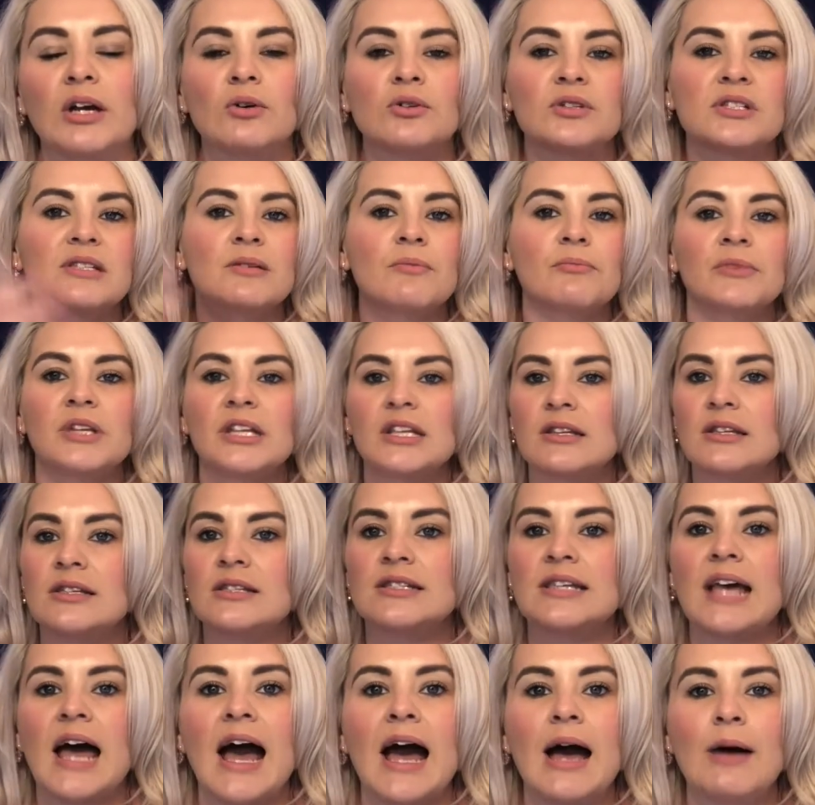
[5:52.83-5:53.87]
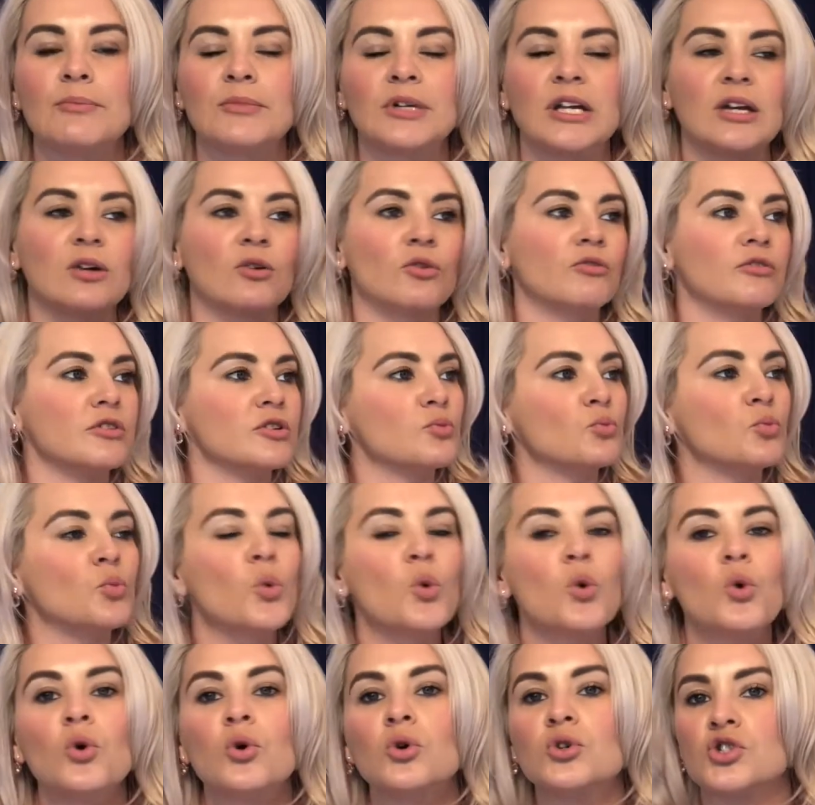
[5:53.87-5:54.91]
or something that's happening, or an
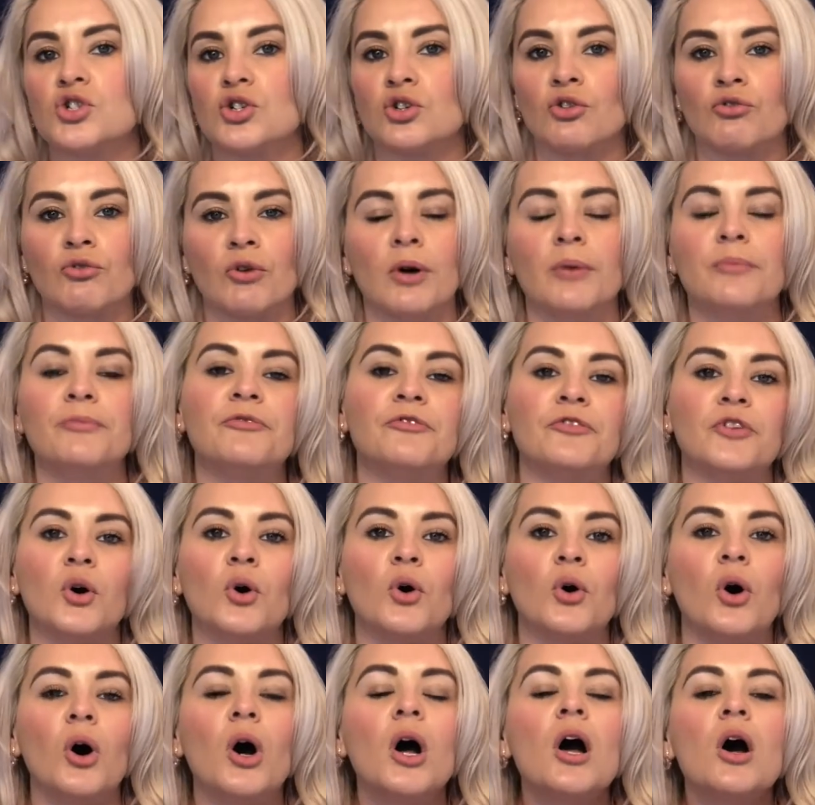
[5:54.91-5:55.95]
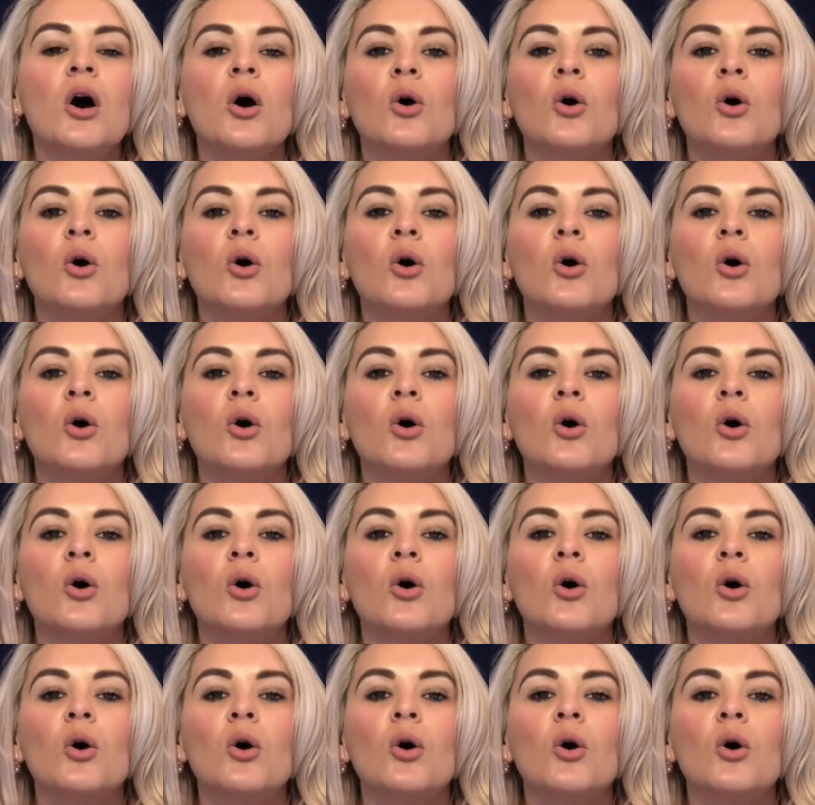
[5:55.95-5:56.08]
award you're up for,